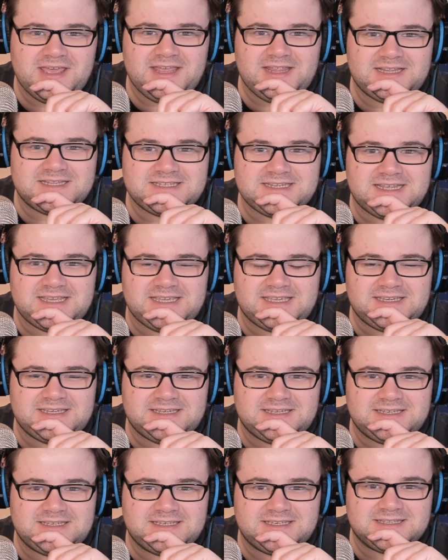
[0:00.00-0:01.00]
That's,
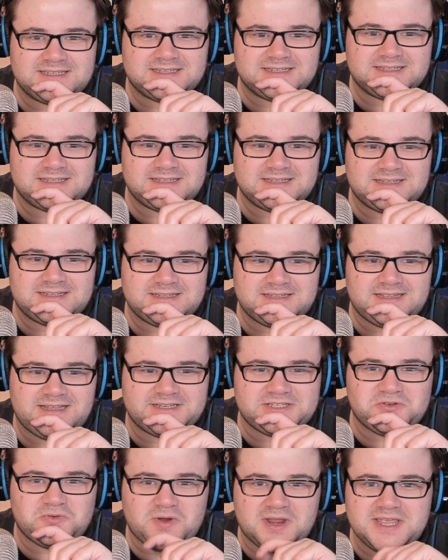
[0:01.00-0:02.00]
like,
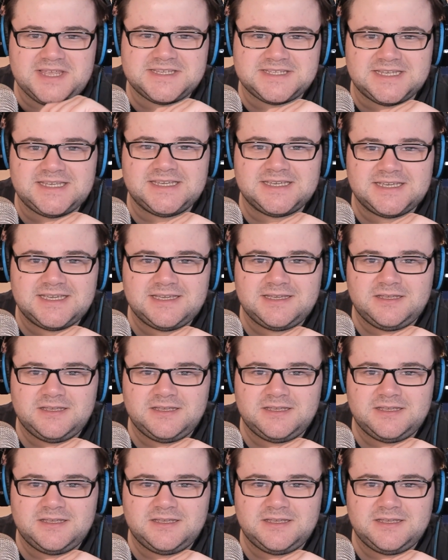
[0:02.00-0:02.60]
that's crazy,